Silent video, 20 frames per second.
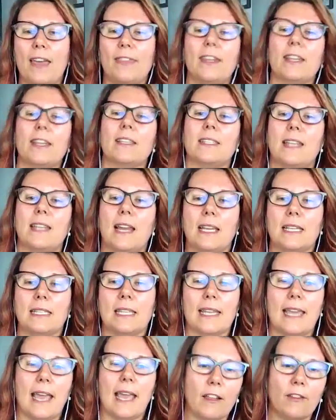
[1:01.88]
of Ethnic
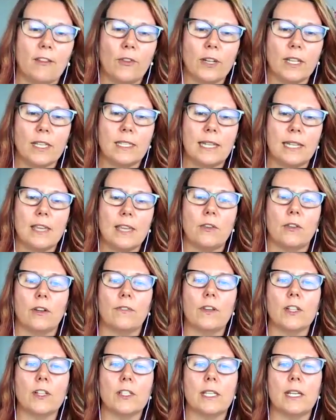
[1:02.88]
Studies at California State
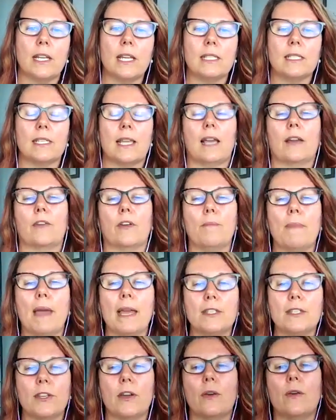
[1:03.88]
University,
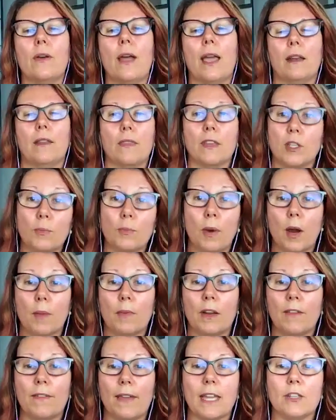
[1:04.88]
Sacramento, and in the
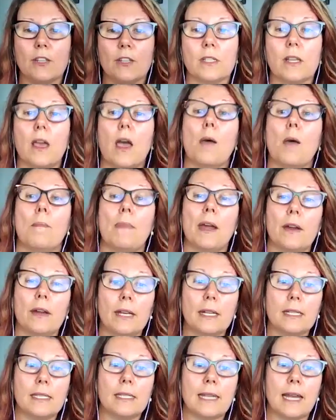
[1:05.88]
Department of Asian
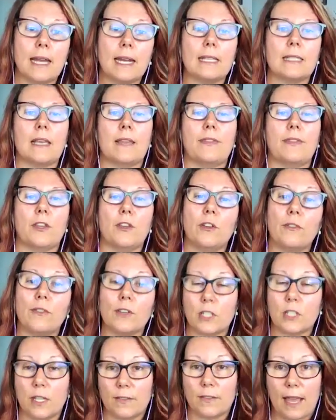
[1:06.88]
American Studies at the
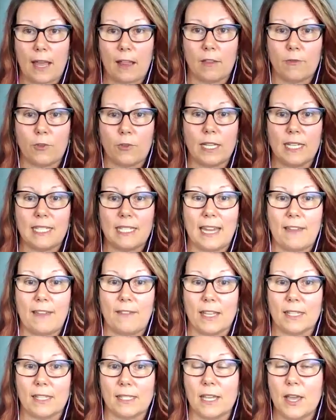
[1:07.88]
University of California,
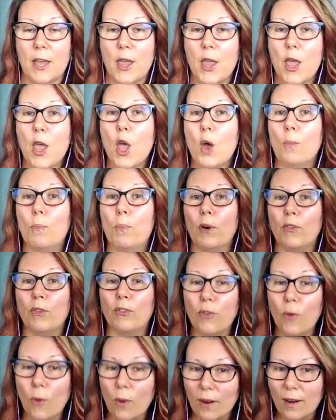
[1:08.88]
Davis.
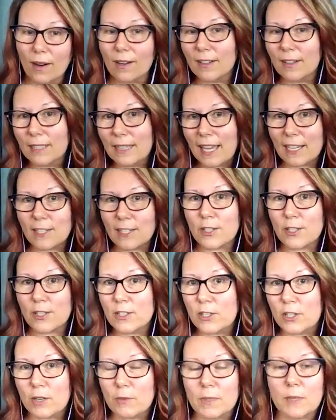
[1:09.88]
Before her election,
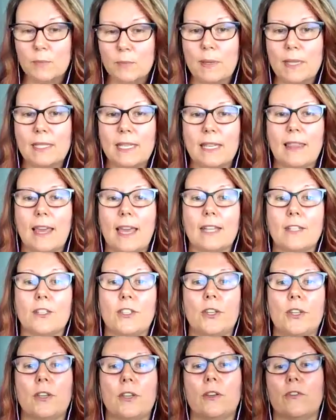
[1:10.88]
she was busy then
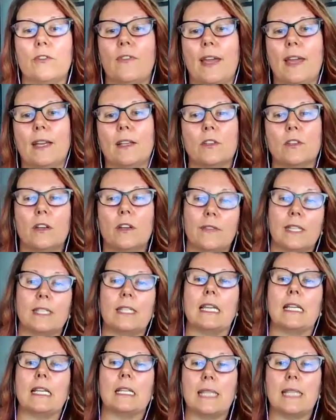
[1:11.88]
too. Vang served
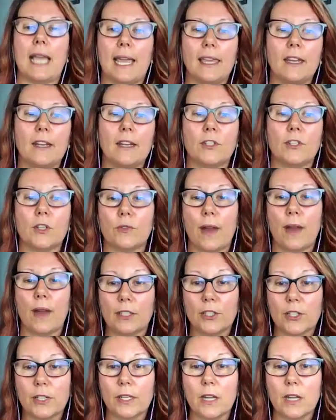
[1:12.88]
as the executive
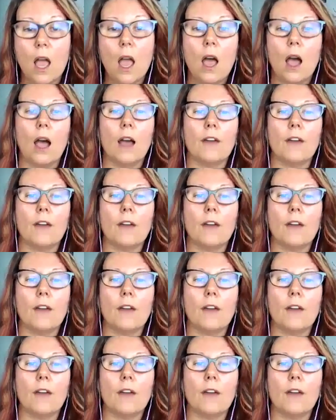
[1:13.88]
director